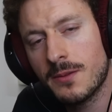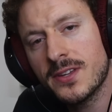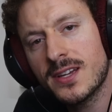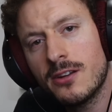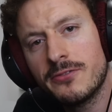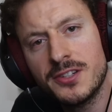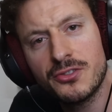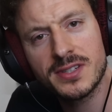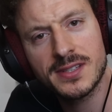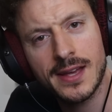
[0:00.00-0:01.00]
something kind of
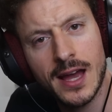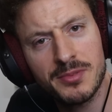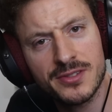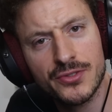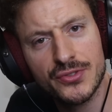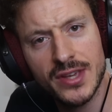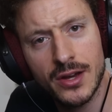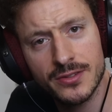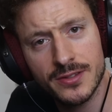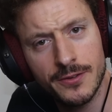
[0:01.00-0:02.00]
interesting happens to
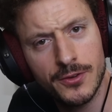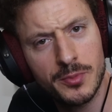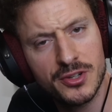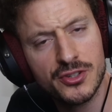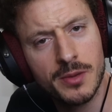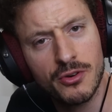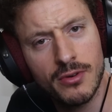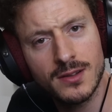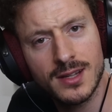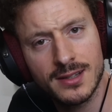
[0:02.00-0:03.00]
sounds if you pitch them
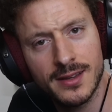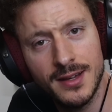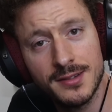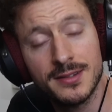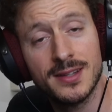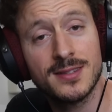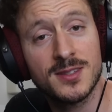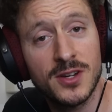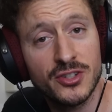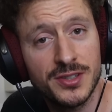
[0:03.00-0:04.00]
around like that, and that's
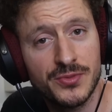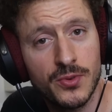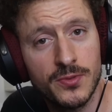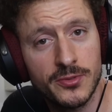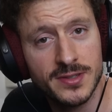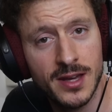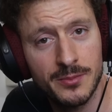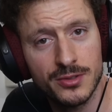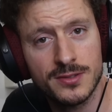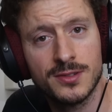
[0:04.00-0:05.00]
especially true
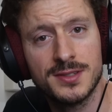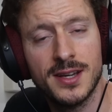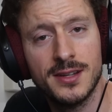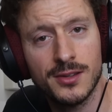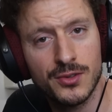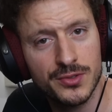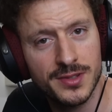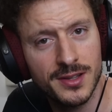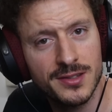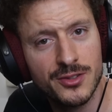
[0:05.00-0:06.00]
samples containing
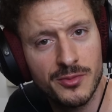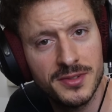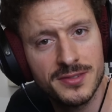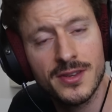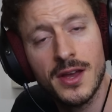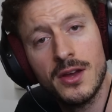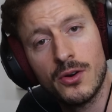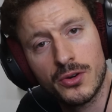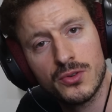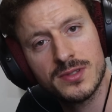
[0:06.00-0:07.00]
acoustic instruments
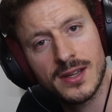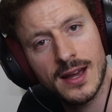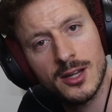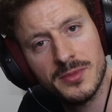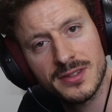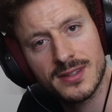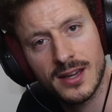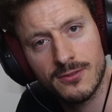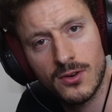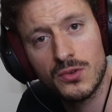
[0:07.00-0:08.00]
or acoustic elements
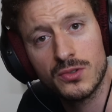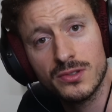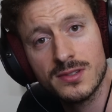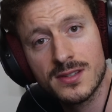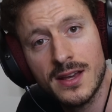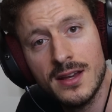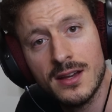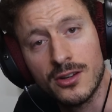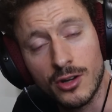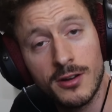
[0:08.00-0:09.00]
like vocals.
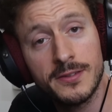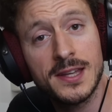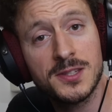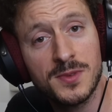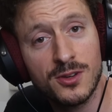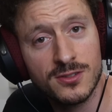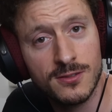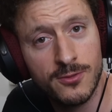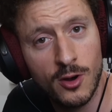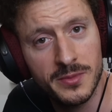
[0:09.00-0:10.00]
And all of that is because
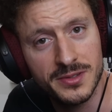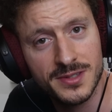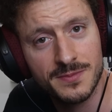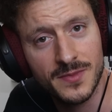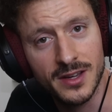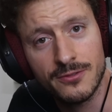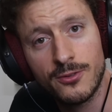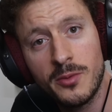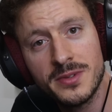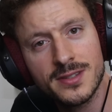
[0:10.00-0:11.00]
of formants. And
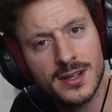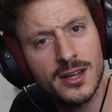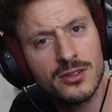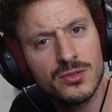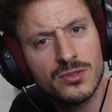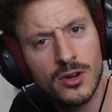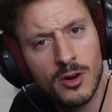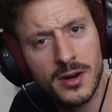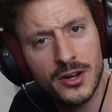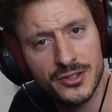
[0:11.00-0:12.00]
formants are kind of good to know
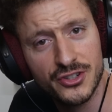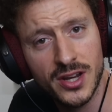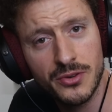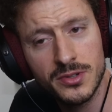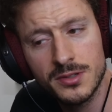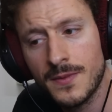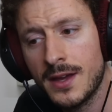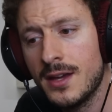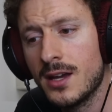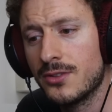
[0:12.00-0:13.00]
about in general,
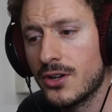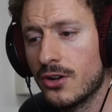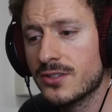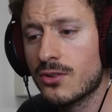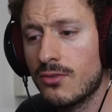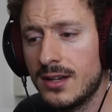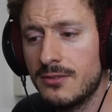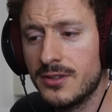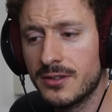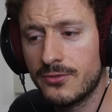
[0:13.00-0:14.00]
and they're also
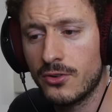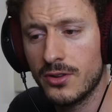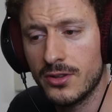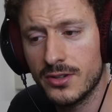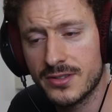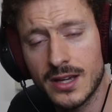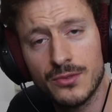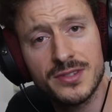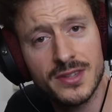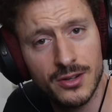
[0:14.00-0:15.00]
relevant for the
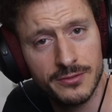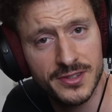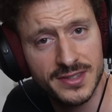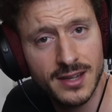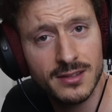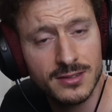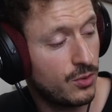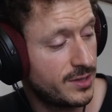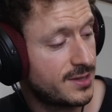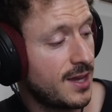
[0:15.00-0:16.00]
sound design of the second
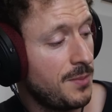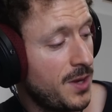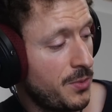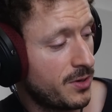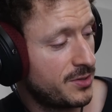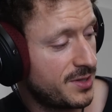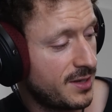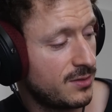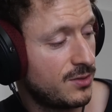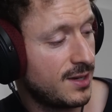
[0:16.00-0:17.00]
chord stab that we're going to
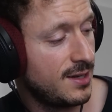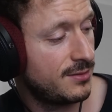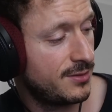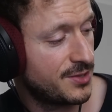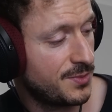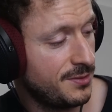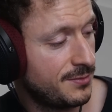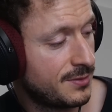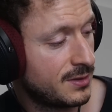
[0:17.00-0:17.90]
take a look at, this one,